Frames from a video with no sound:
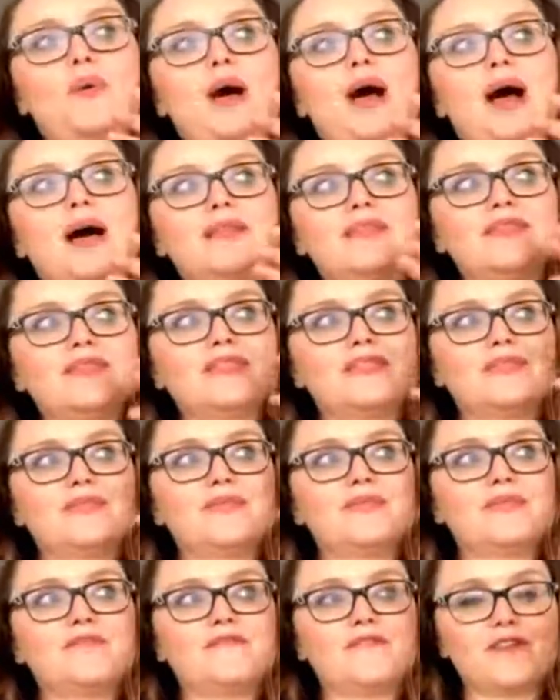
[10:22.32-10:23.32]
And
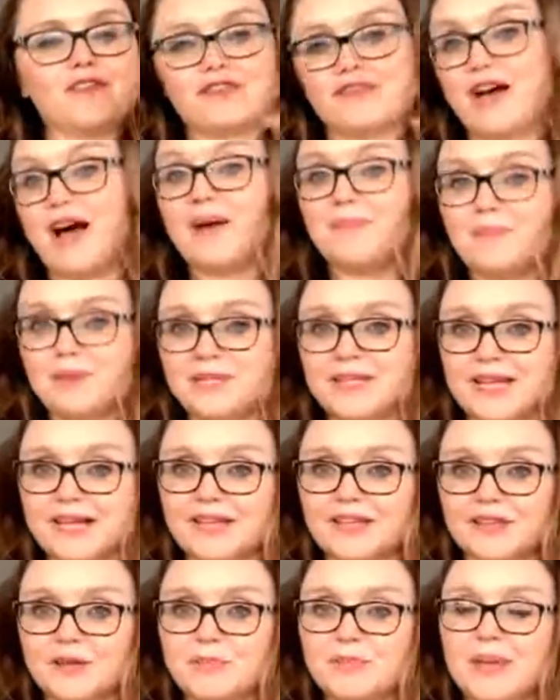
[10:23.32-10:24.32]
for that
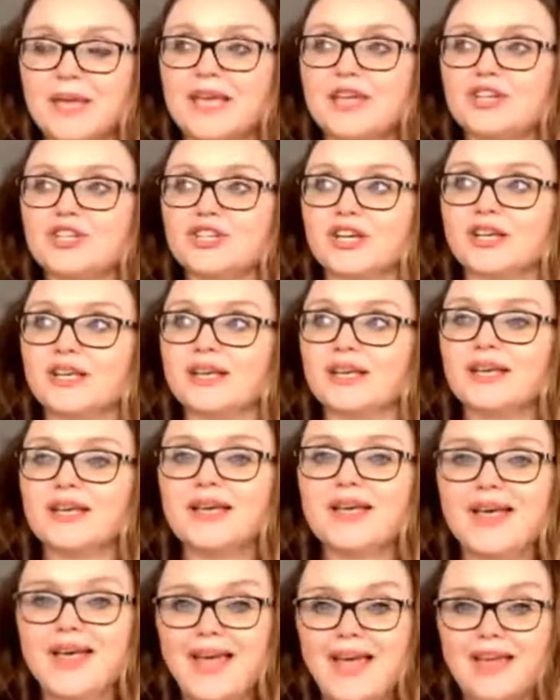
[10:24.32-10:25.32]
particular patient,
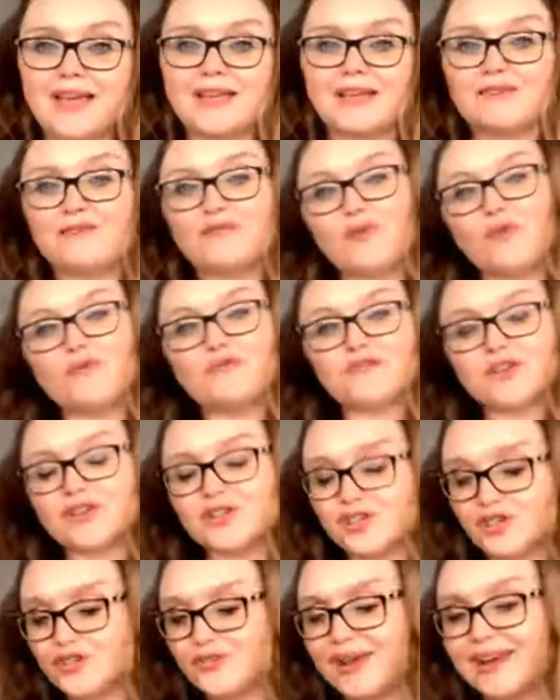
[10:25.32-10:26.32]
it involved her
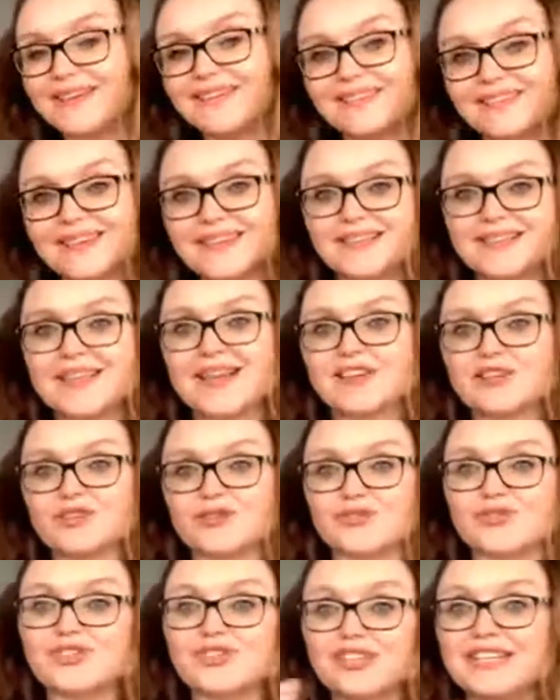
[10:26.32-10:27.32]
strengthening
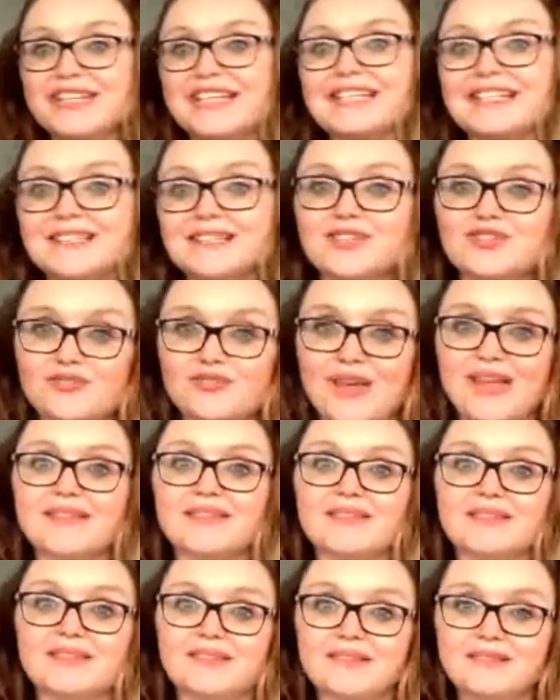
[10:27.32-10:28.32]
tissue. She needed to
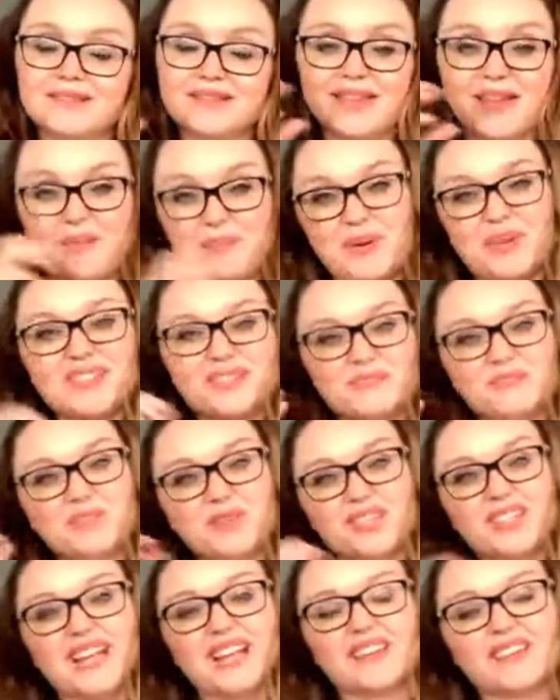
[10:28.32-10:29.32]
strengthen a
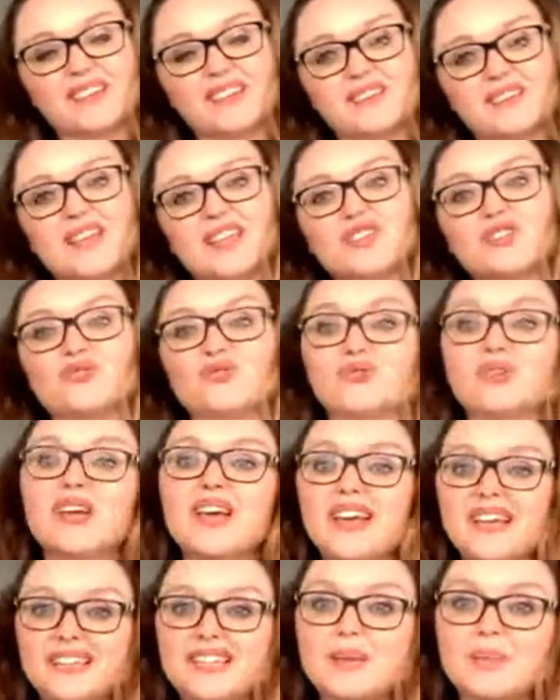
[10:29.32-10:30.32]
particular tissue,
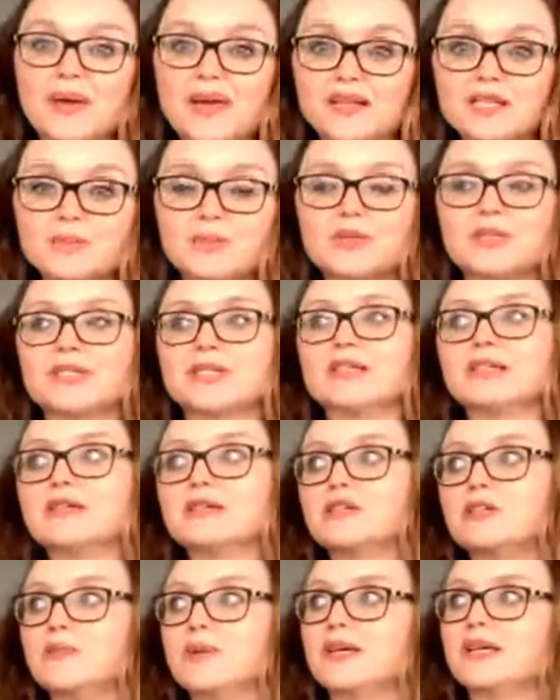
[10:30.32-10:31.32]
tibialis posterior
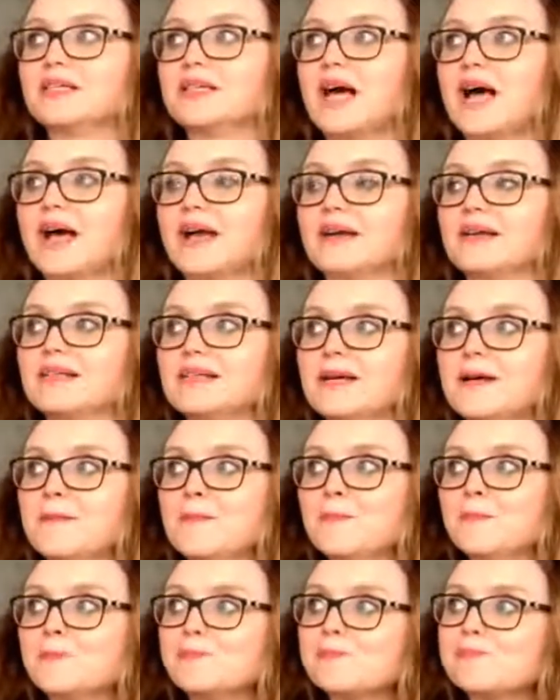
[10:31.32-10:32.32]
to be exact.
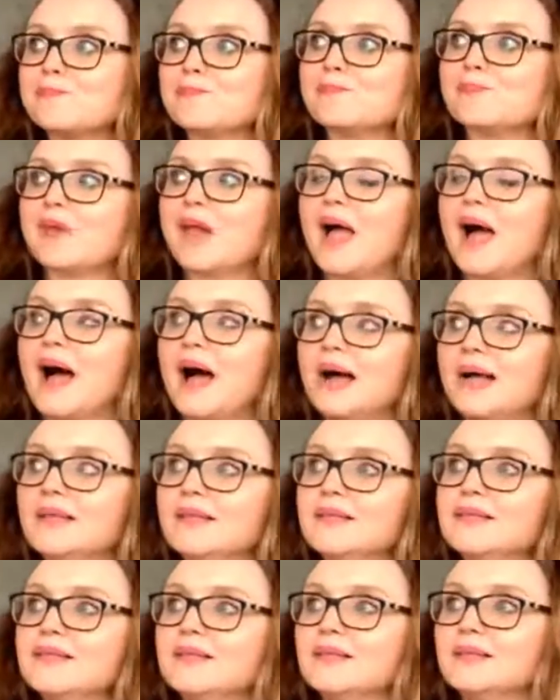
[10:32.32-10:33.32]

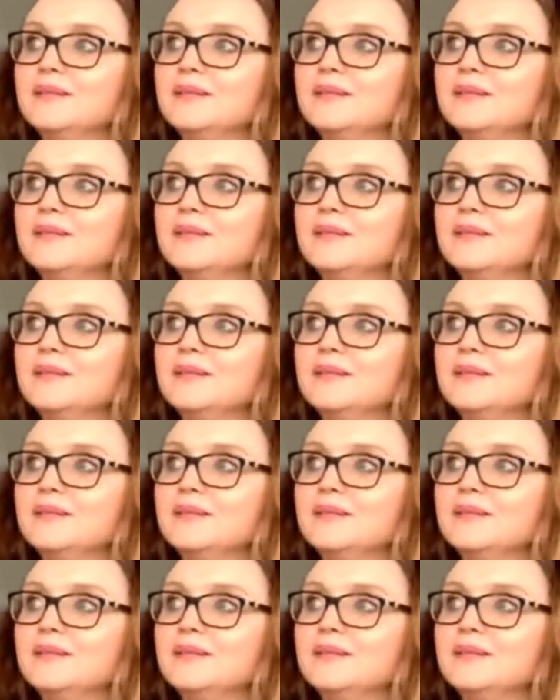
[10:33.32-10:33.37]
And